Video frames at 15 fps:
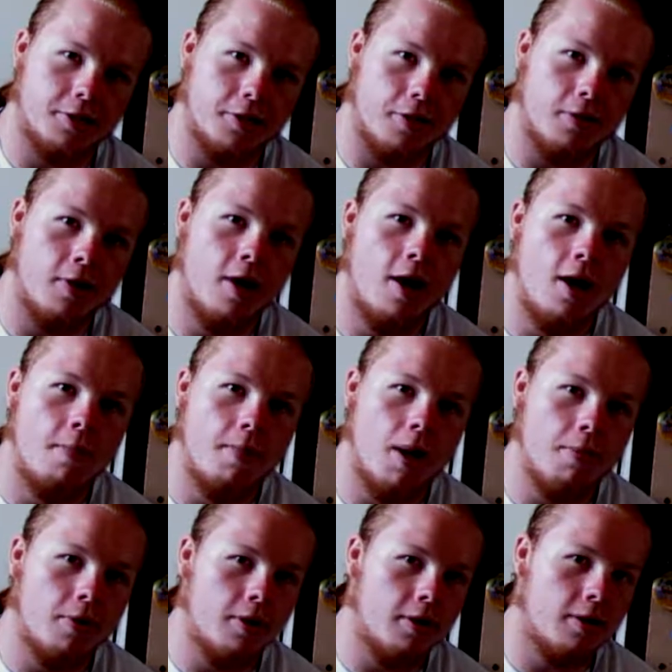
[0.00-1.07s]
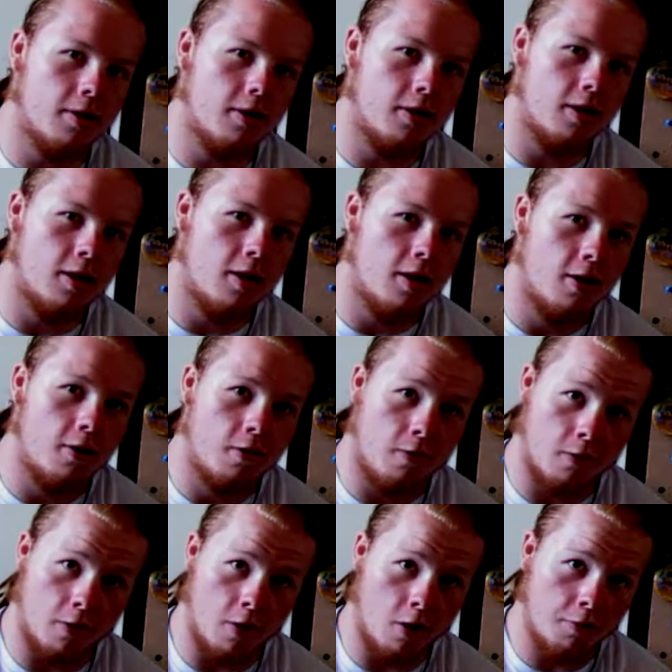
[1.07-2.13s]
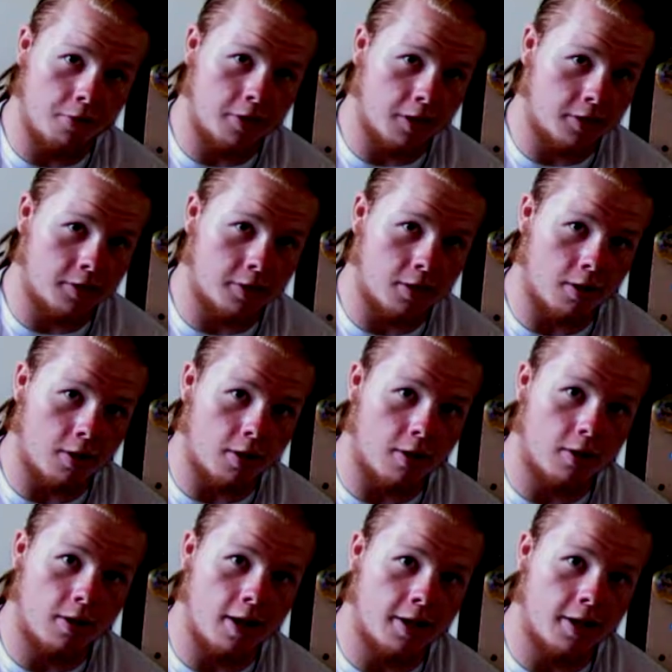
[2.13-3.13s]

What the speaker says: So, remember, for all of you that saw,